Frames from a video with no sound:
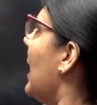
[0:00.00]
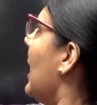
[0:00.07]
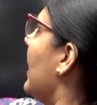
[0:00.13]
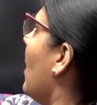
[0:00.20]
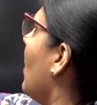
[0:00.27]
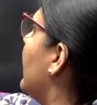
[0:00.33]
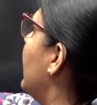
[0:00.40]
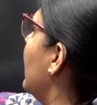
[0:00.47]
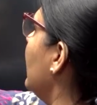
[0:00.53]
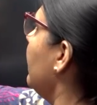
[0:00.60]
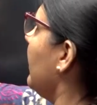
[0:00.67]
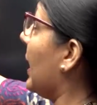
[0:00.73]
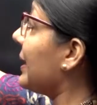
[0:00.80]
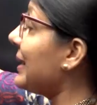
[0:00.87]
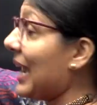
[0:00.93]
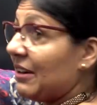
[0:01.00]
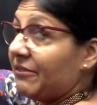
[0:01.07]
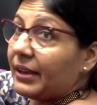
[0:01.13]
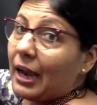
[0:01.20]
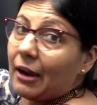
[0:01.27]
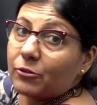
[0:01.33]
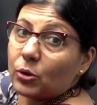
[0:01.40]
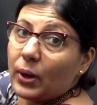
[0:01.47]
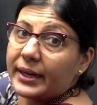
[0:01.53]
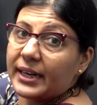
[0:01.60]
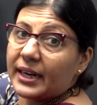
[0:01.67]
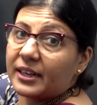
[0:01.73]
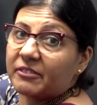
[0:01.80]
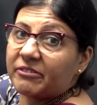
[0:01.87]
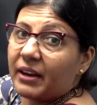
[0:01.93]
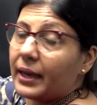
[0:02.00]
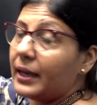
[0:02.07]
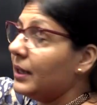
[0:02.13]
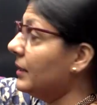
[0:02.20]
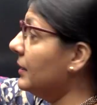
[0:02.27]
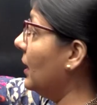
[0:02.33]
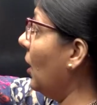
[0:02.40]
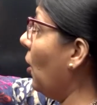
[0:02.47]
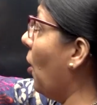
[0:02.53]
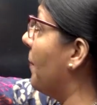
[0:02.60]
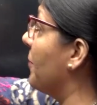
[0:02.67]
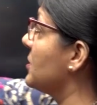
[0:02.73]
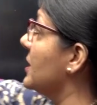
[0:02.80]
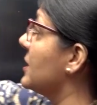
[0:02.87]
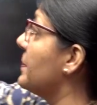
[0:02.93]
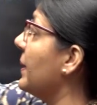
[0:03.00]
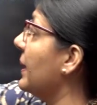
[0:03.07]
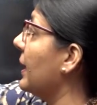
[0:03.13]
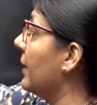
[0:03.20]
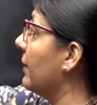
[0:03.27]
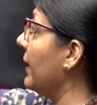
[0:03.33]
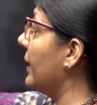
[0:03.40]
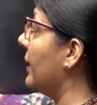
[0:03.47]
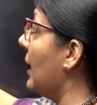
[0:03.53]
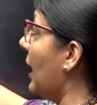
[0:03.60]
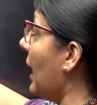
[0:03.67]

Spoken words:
Now, here again, we have to identify the opposite meaning. Right.